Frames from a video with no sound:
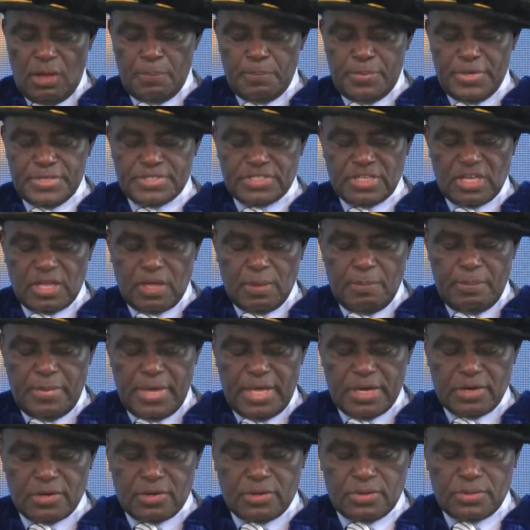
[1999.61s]
basic
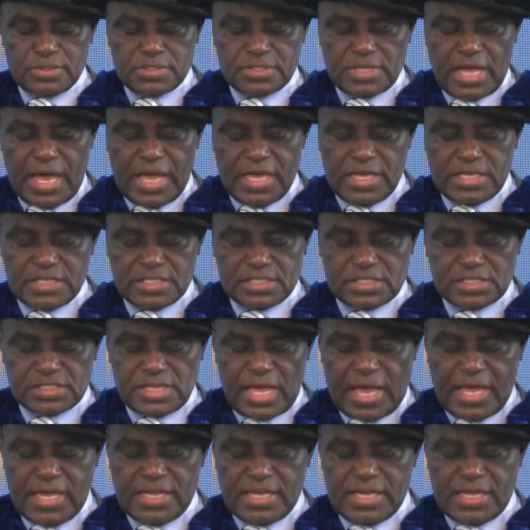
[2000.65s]
medical science,